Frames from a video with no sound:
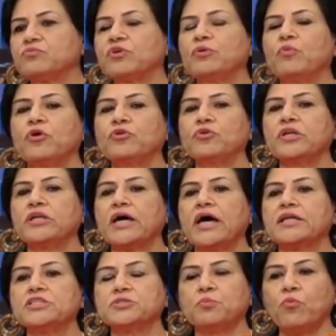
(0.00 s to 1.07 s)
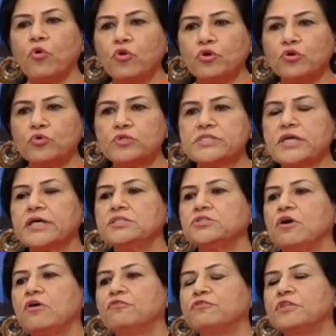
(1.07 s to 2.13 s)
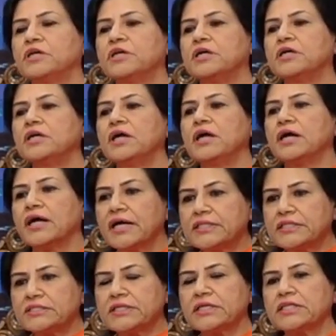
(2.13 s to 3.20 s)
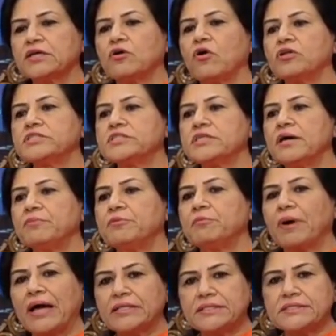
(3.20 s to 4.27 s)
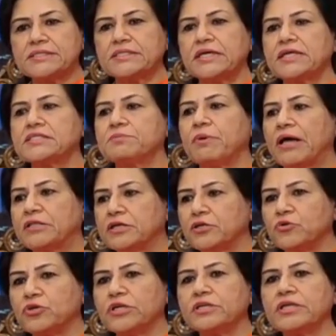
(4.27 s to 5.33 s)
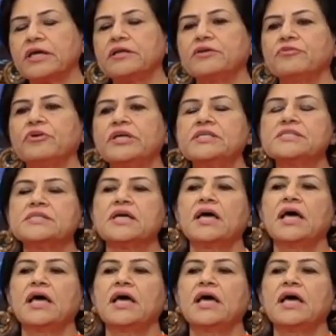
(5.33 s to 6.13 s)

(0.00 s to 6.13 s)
We want to encourage more usage of the Gati Shakti concept by the states, by the union territories.